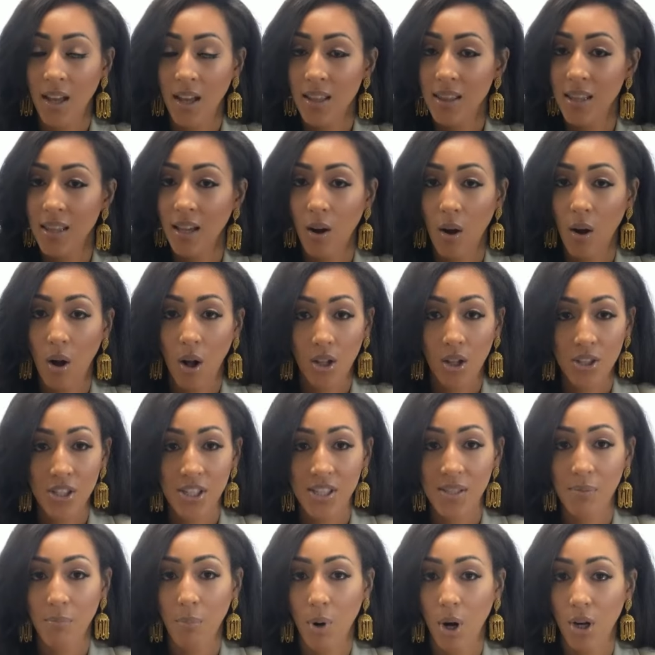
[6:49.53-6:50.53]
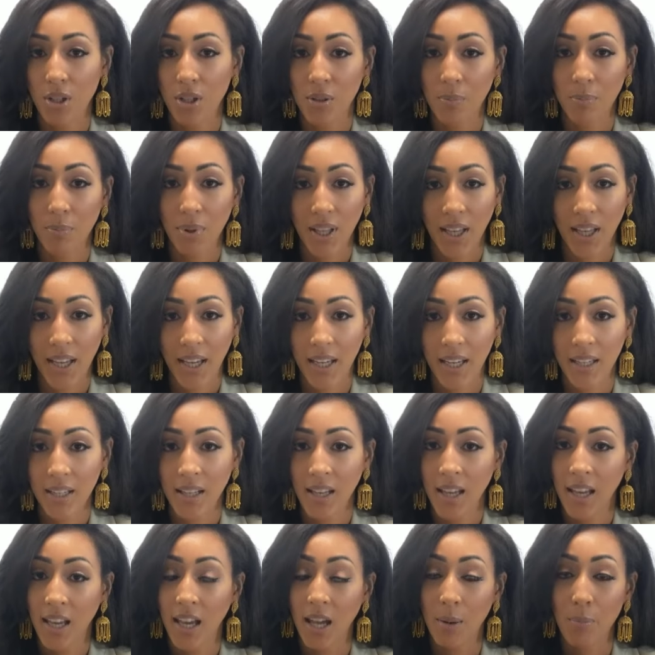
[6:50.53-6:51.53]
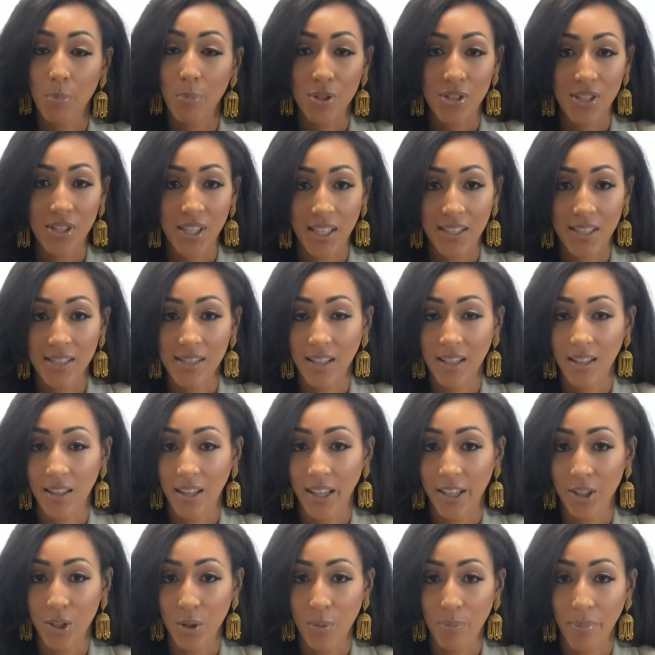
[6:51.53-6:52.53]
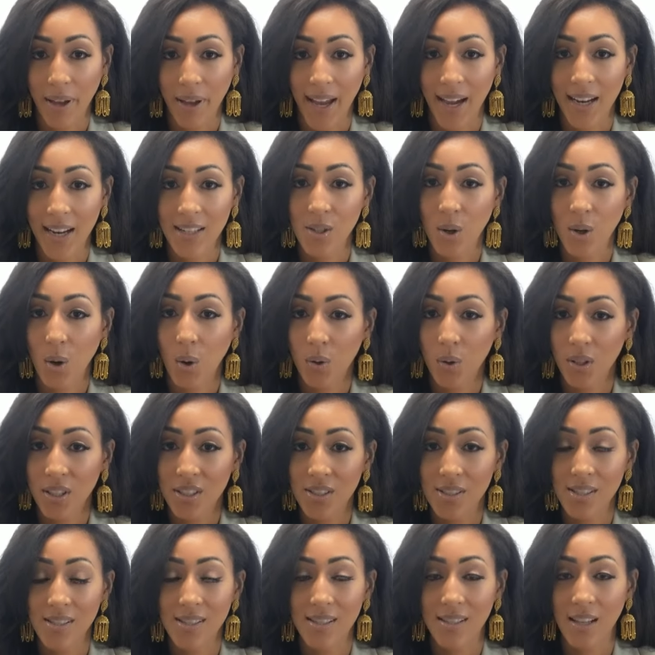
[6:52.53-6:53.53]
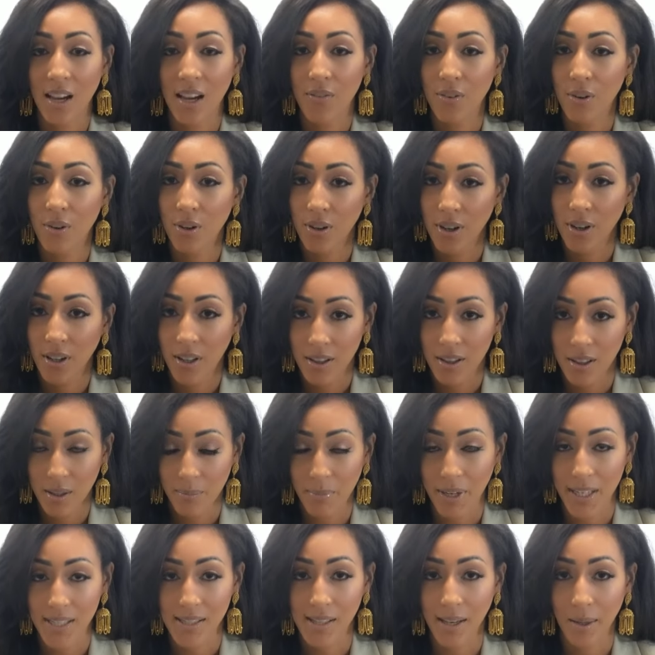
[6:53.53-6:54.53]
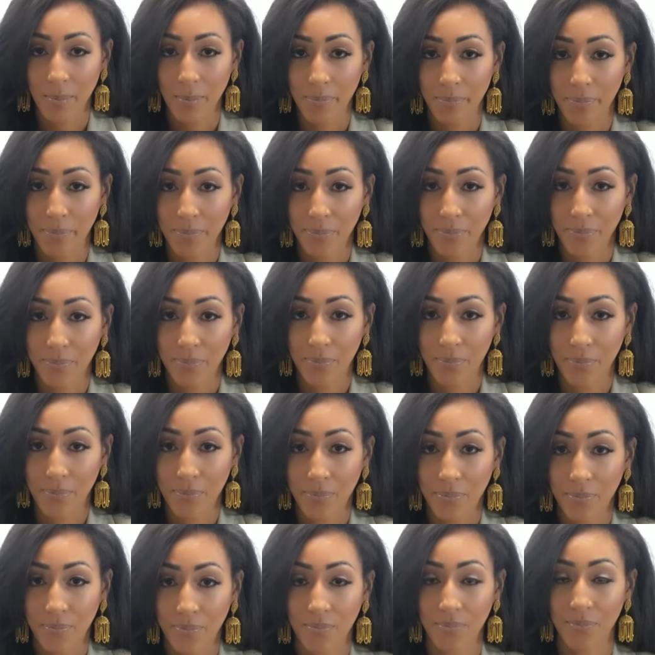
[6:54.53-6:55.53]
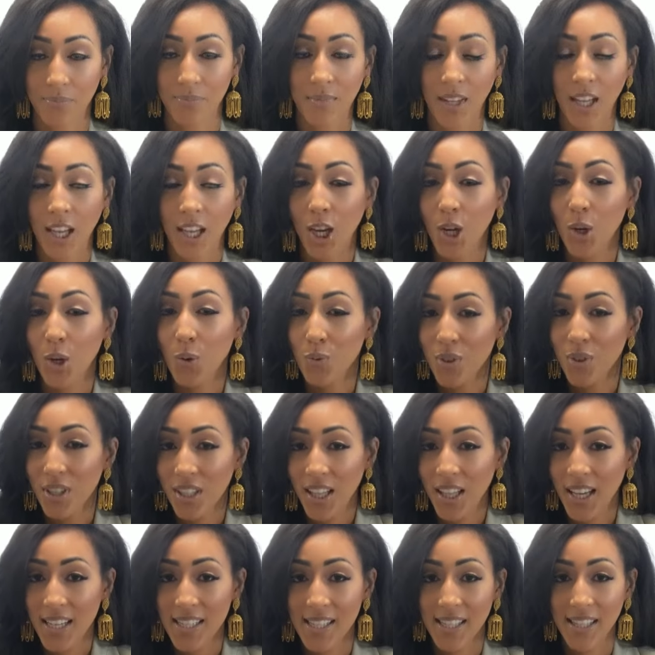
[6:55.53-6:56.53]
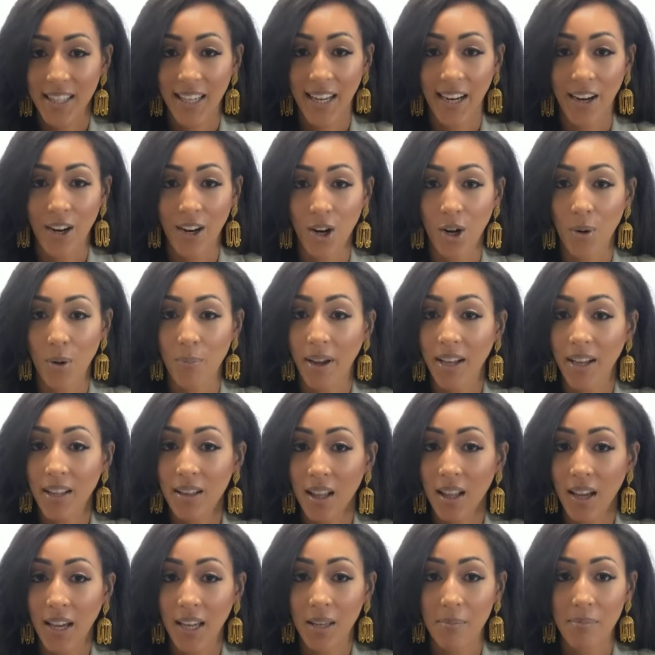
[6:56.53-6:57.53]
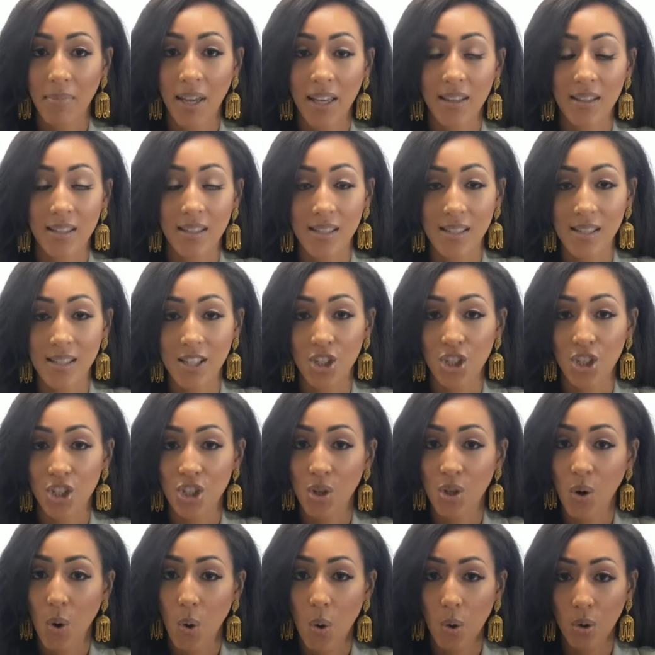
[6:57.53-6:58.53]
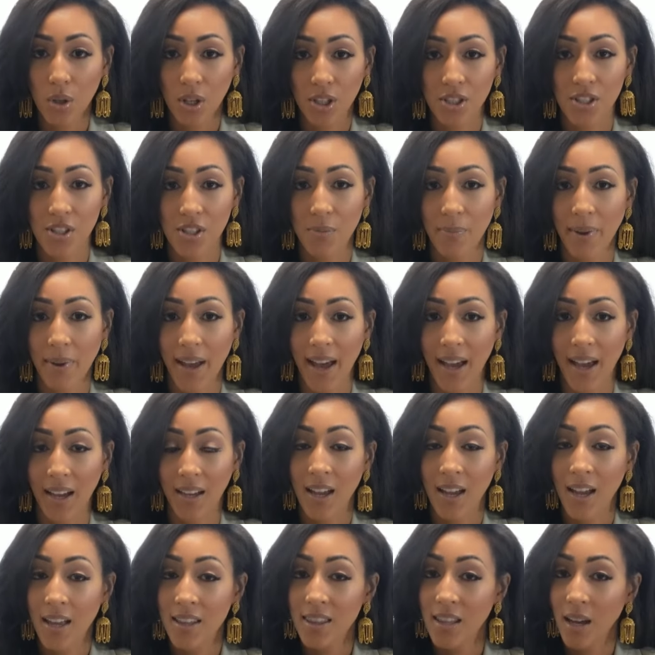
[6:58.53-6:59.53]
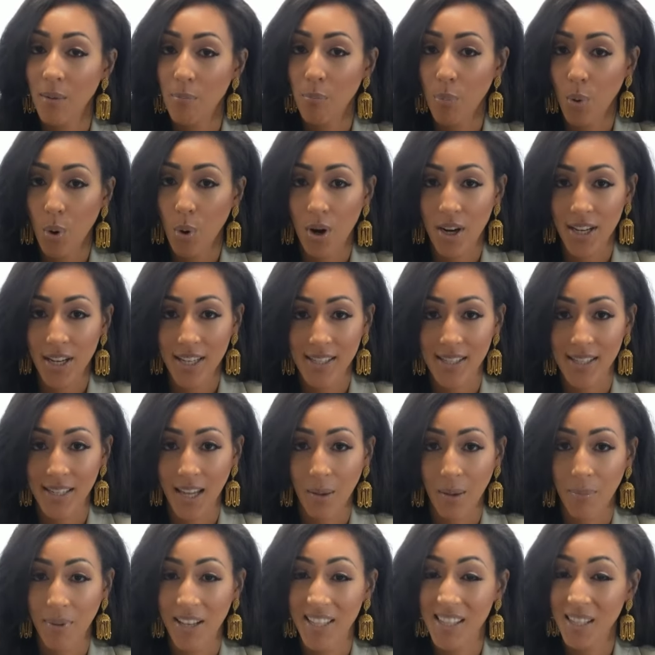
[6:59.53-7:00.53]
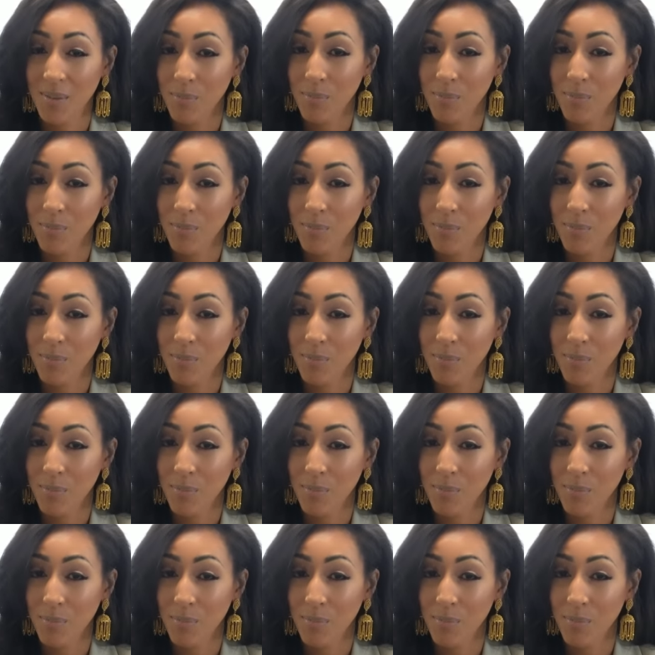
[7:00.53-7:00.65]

They all disembarked the plane and proceeded to collect their bags only to discover the mix-up. Realizing the error, my client made the decision to hold on to the bag that bore his name as he